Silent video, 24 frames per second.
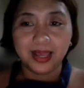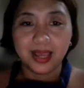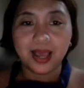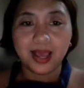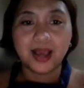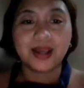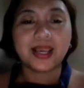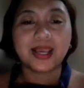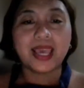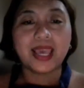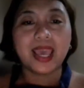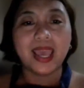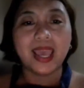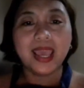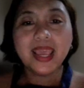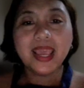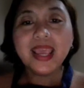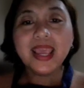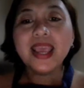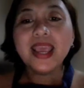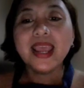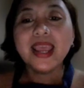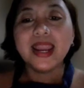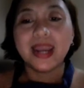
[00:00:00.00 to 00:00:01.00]
Okay,
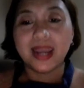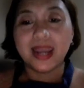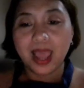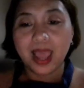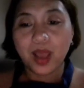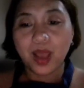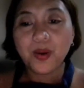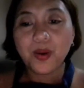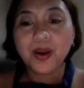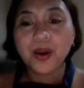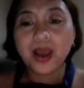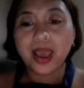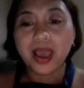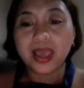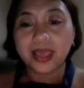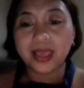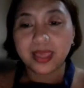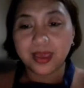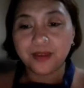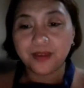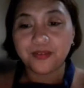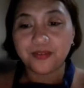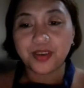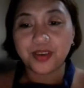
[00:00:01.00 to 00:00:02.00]
now I
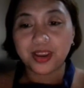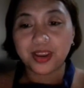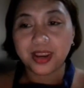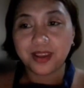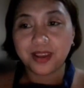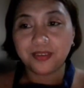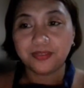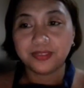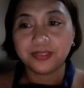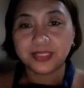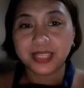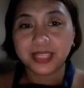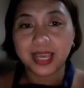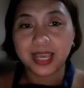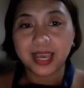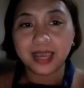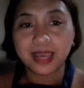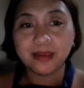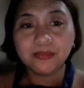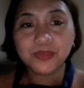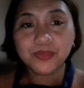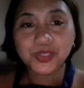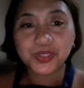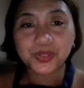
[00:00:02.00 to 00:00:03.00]
give you enough
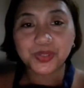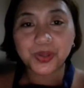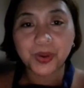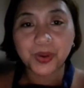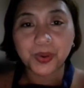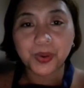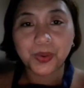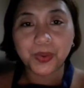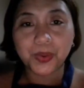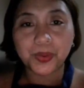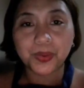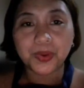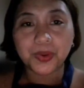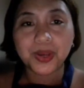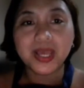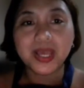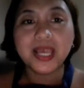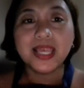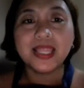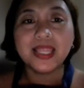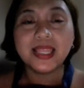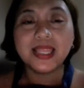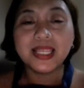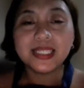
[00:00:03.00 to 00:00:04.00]
time, so
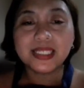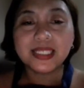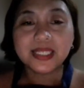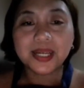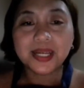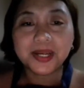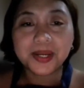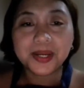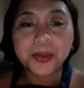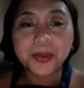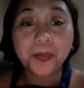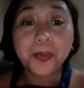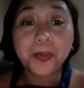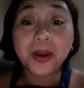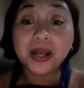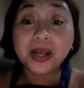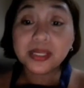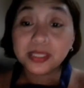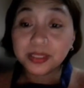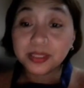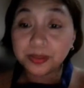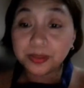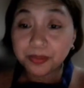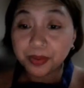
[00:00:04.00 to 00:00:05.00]
these are the
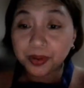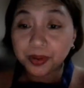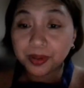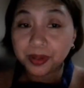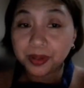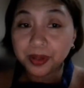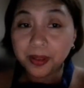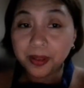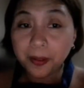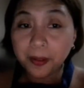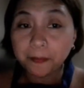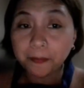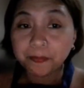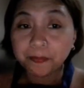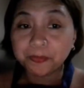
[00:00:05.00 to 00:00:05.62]
possible